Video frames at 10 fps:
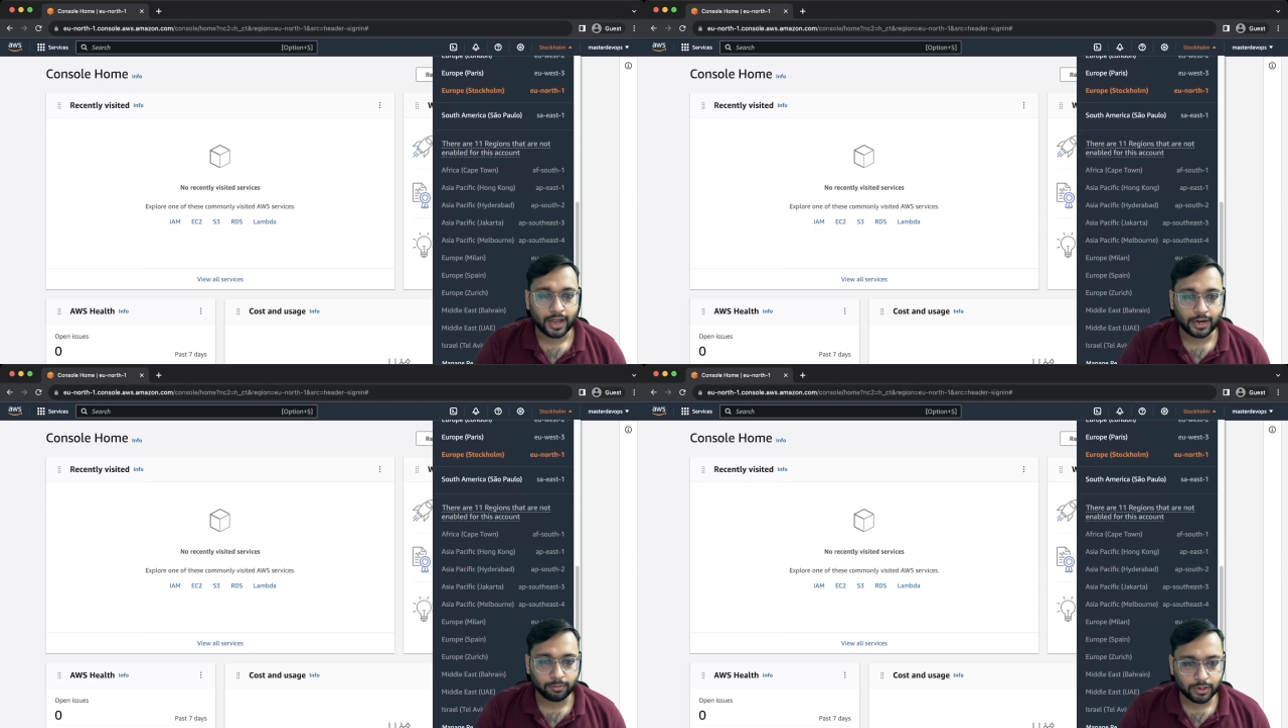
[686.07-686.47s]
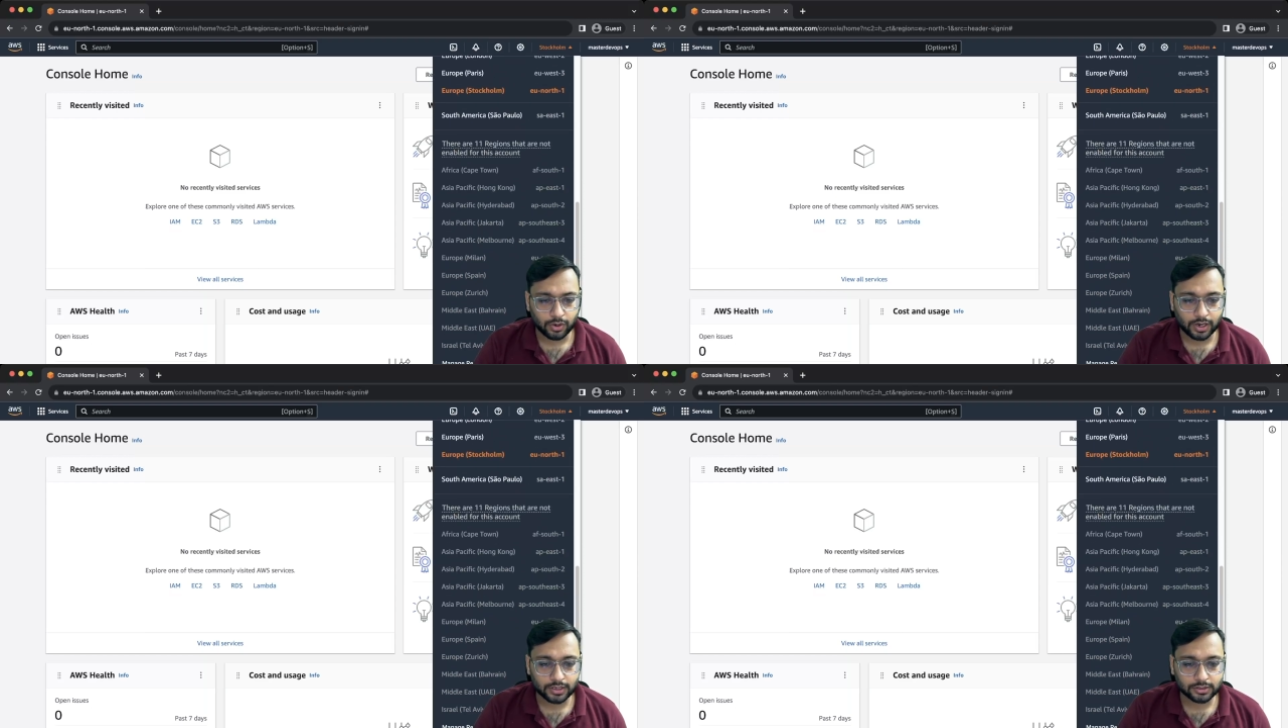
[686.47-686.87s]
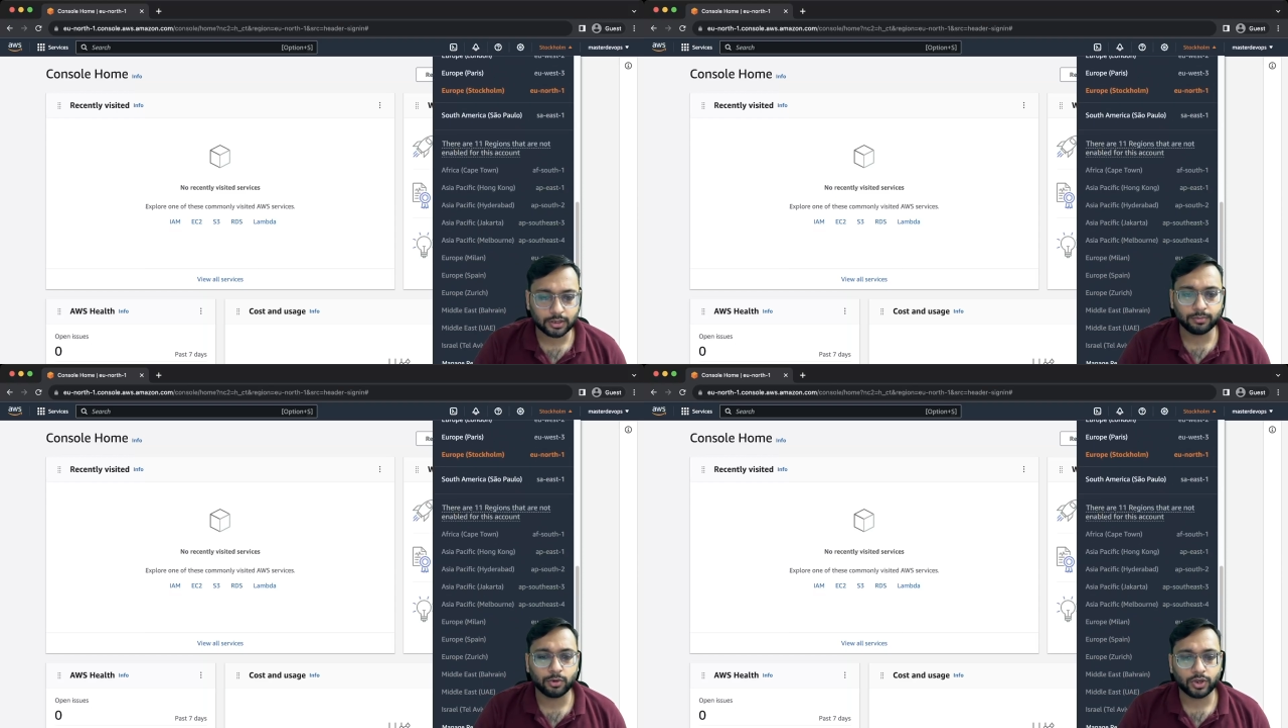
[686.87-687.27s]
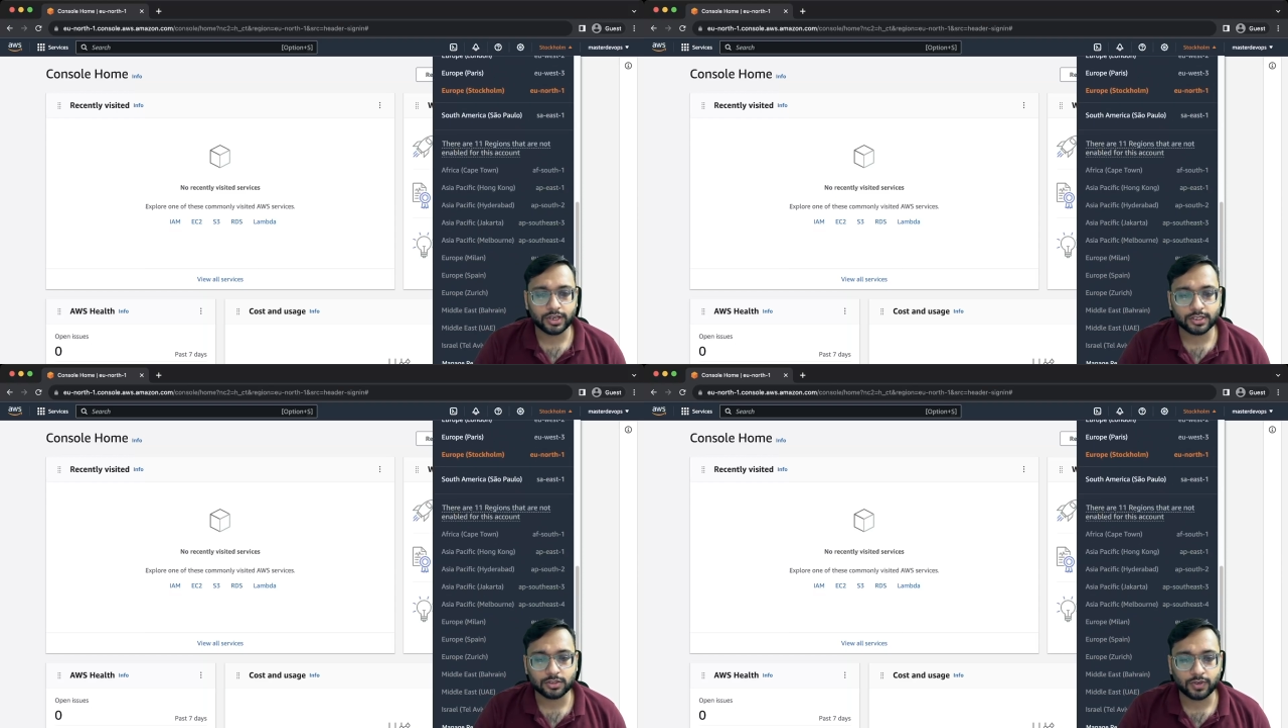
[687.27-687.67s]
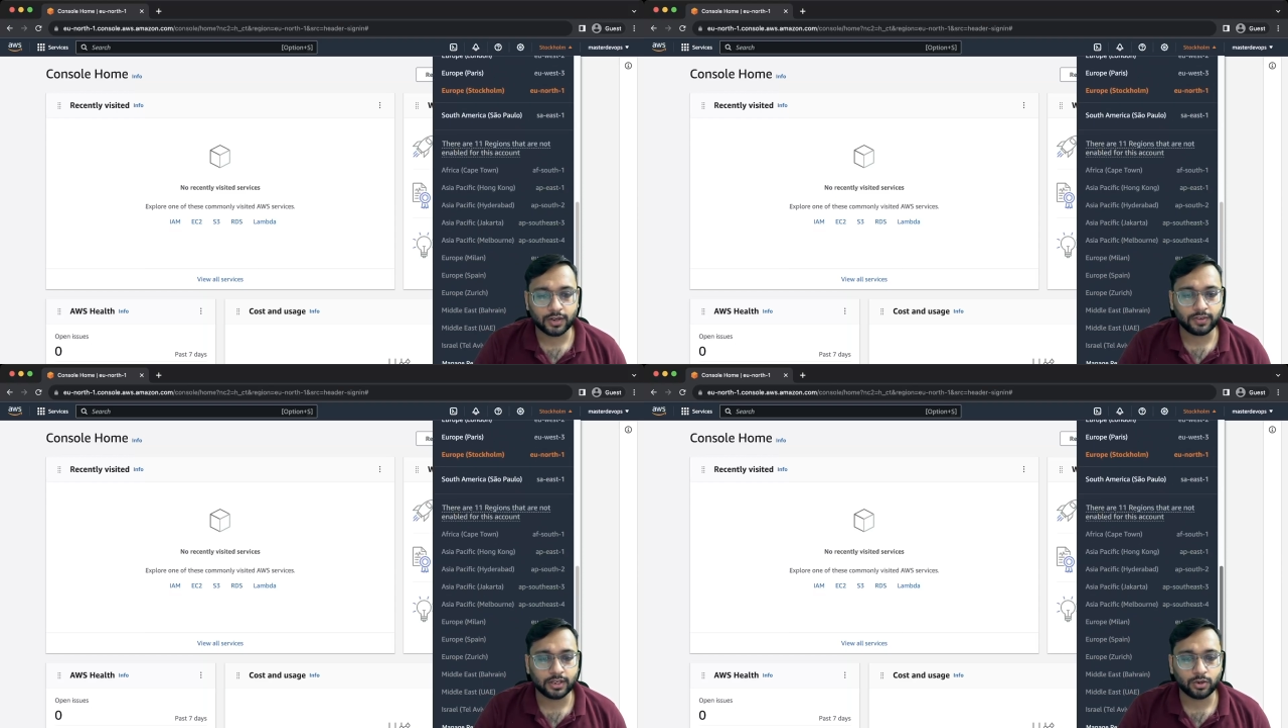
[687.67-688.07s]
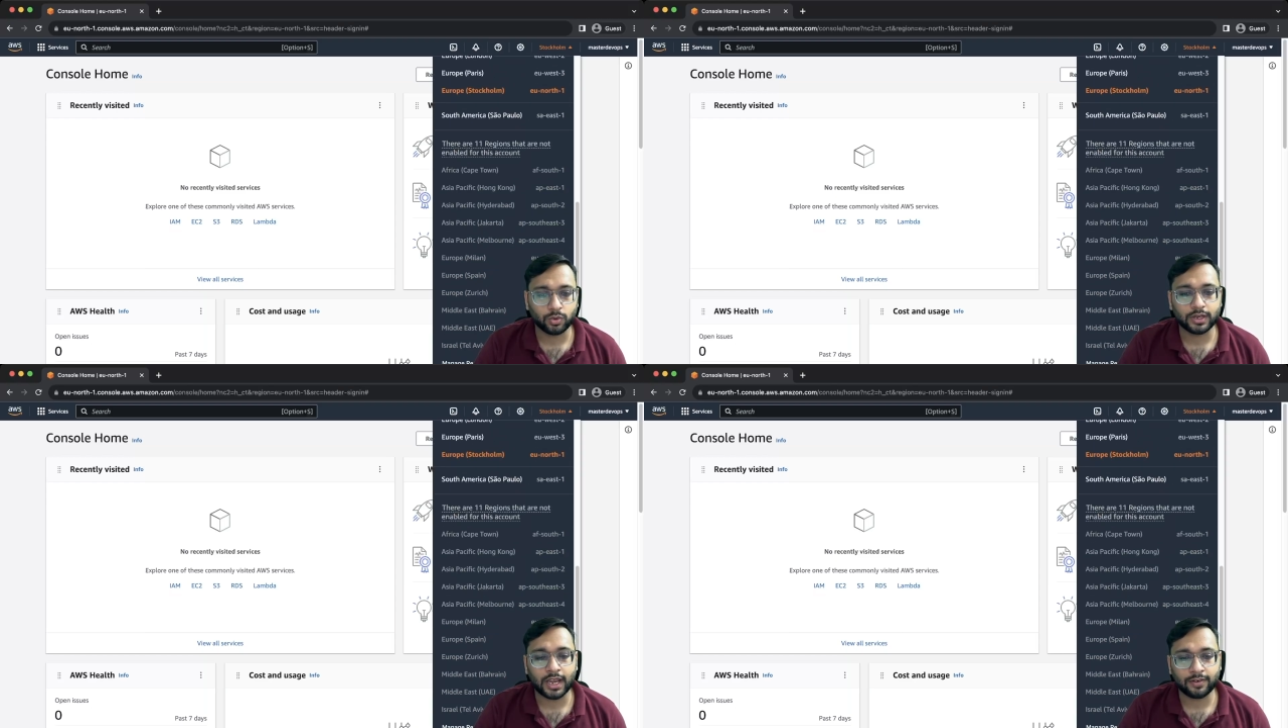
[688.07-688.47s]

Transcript: And below are some locations where we don't